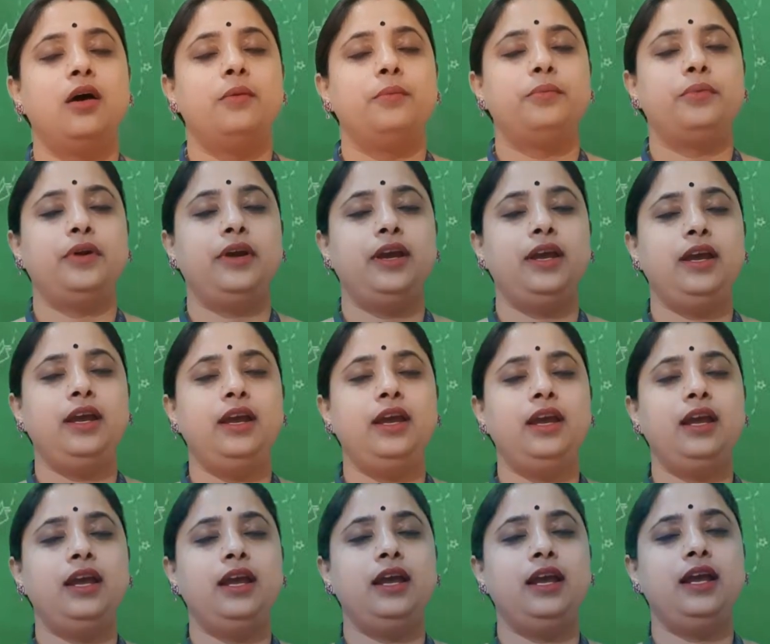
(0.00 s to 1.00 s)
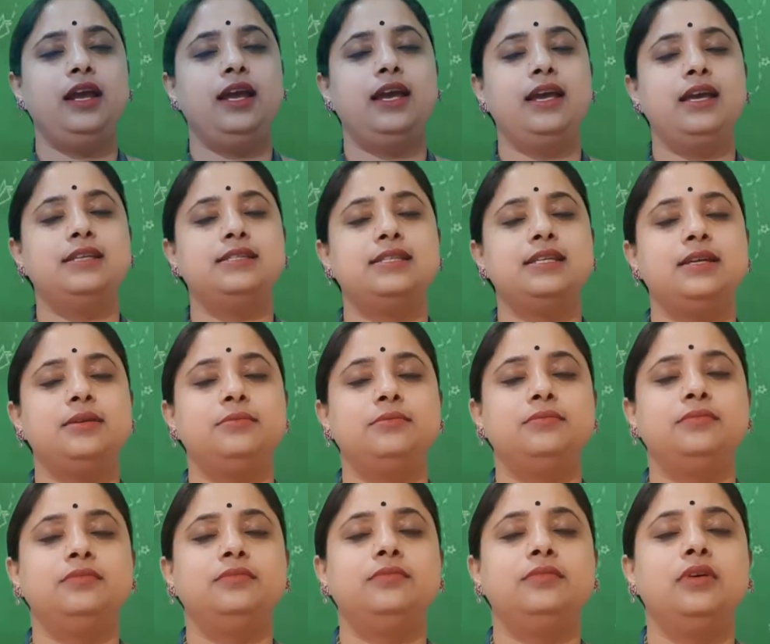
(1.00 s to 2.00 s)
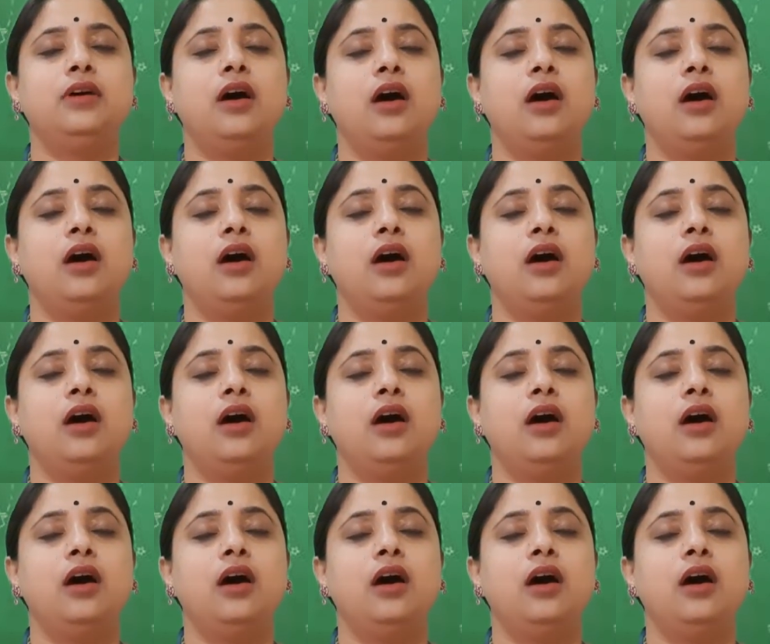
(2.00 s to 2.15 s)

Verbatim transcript: praise Him.